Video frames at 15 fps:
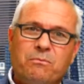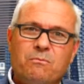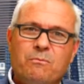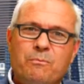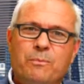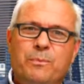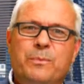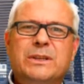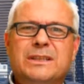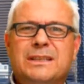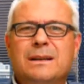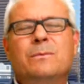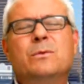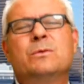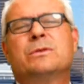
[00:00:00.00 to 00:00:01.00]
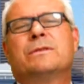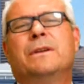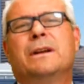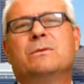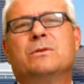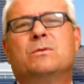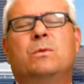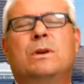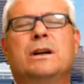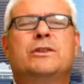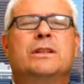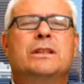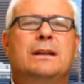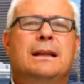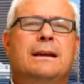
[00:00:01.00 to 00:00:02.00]
But something was fun was watching
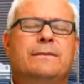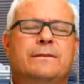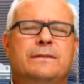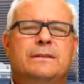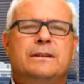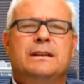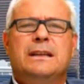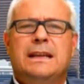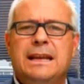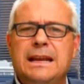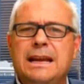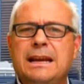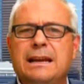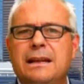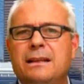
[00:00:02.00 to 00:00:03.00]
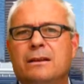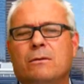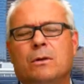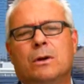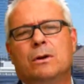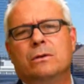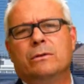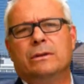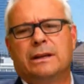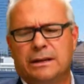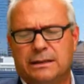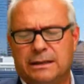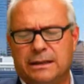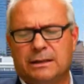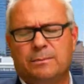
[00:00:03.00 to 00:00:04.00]
the left eating their own,
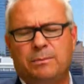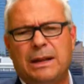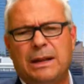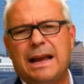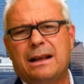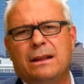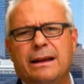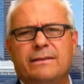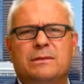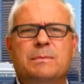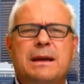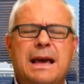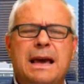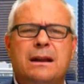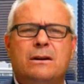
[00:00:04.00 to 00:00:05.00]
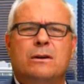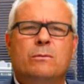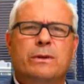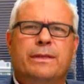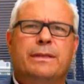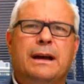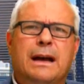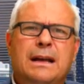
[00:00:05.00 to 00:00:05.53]
because Black Lives Matter with